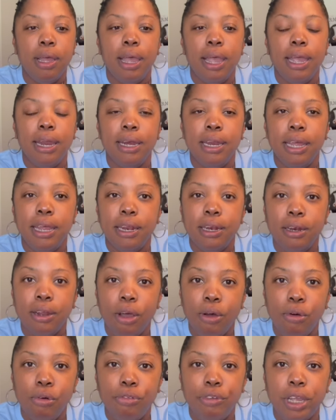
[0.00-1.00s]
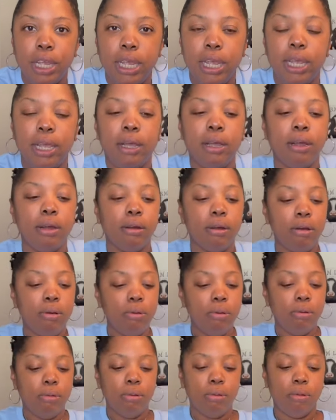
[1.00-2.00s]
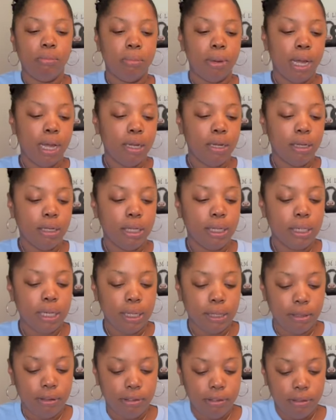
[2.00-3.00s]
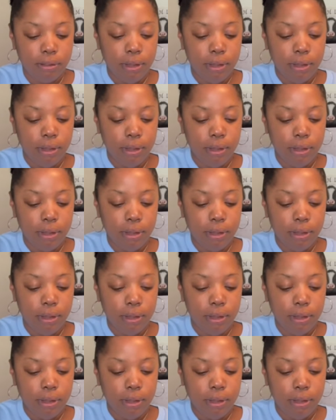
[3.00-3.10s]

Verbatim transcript: And then over here, oh my goodness.